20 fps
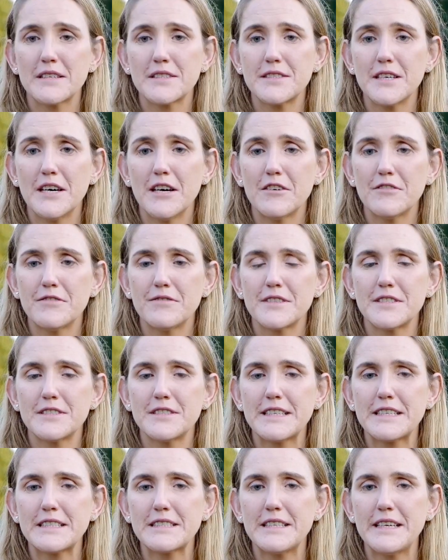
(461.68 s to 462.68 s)
self at
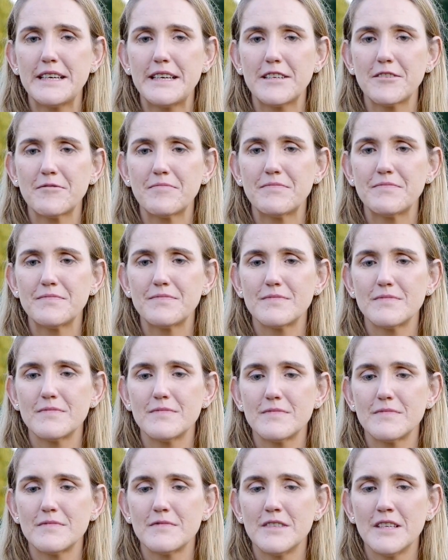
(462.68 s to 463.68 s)
16,
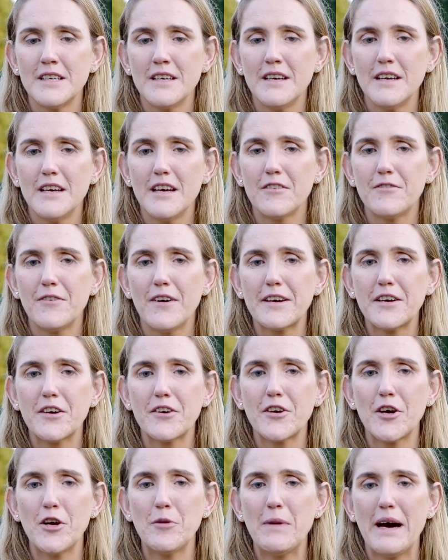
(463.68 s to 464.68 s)
if I could
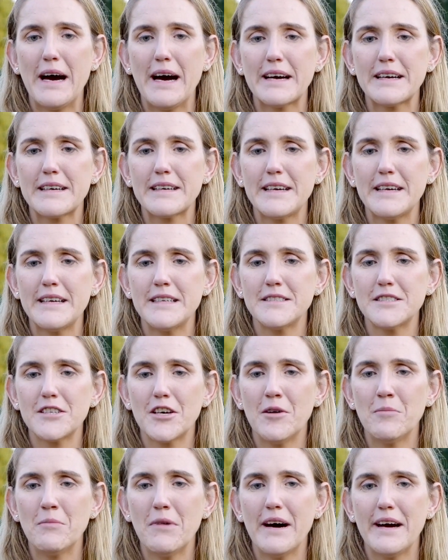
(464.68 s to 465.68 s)
go back into
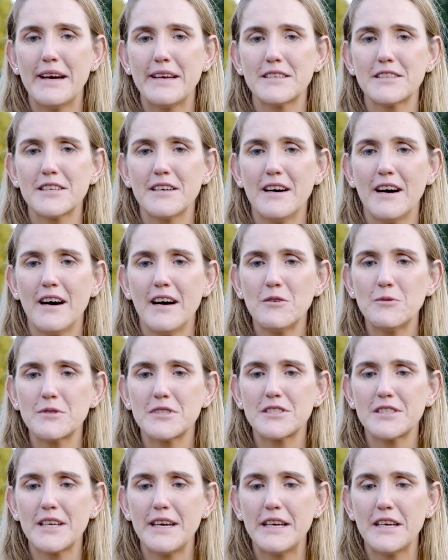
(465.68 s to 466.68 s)
her mind, I would
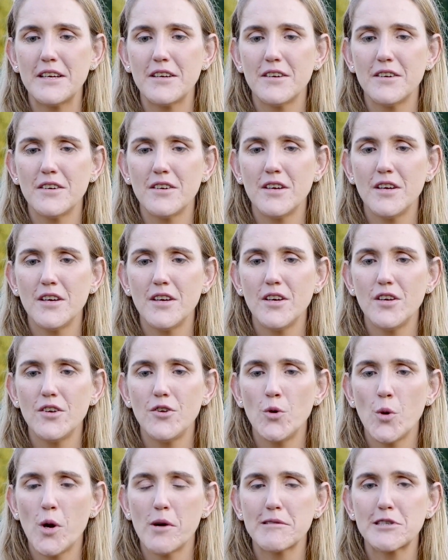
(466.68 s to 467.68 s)
say,
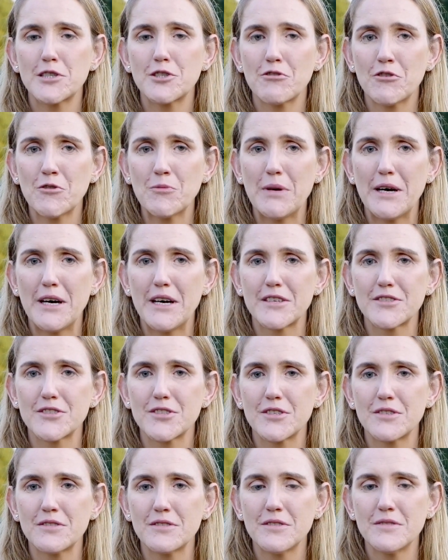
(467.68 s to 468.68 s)
you are a strong
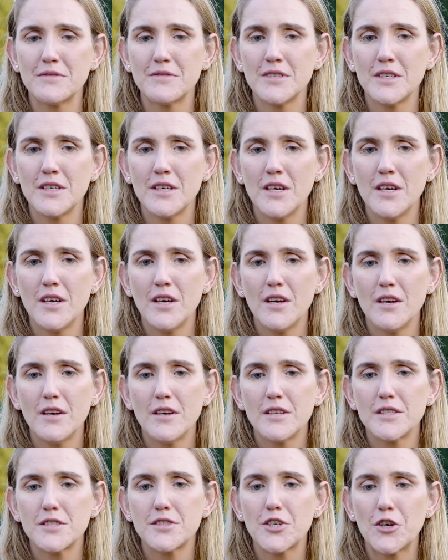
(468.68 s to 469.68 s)
person.
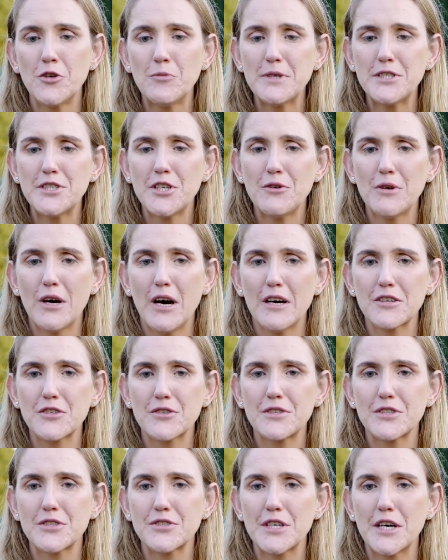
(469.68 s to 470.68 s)
Don't be too hard
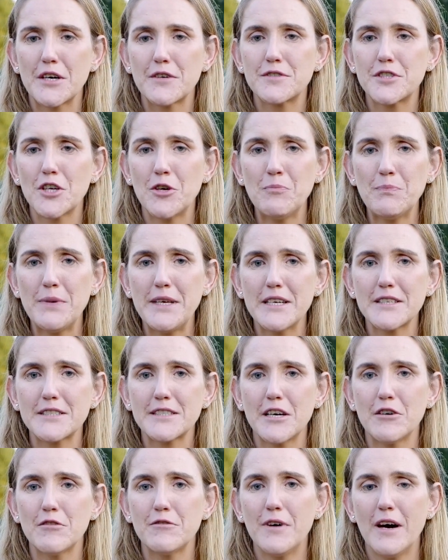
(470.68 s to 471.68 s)
on yourself. Don't beat
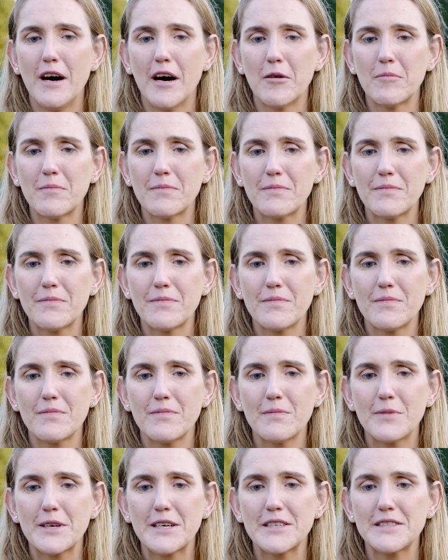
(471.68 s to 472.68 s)
yourself up,
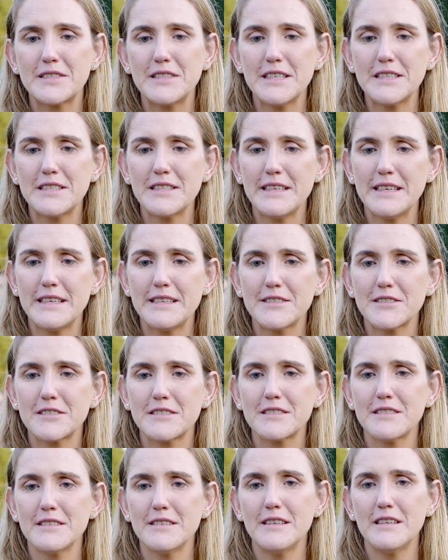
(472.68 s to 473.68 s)
because this
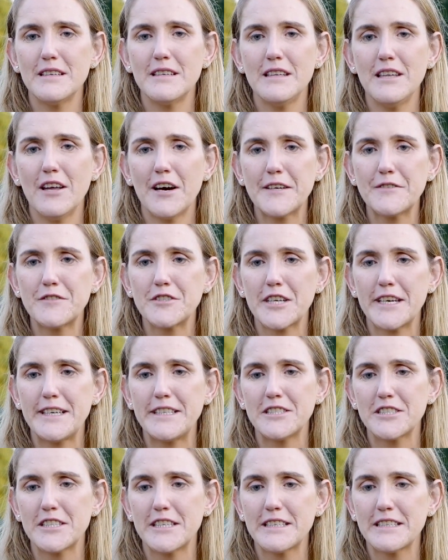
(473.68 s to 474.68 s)
is
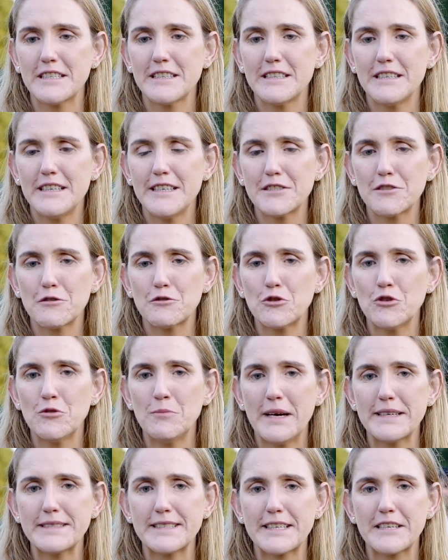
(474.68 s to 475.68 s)
life-changing. It's a
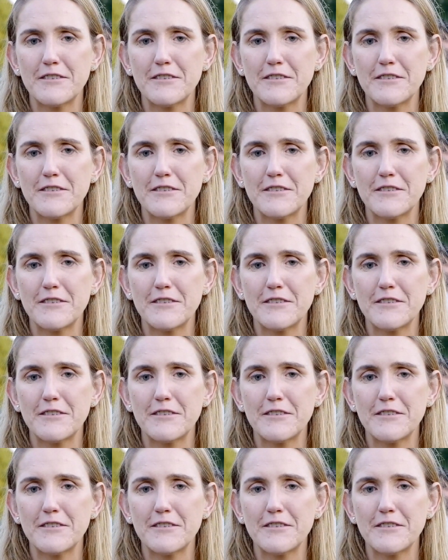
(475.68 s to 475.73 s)
traumatic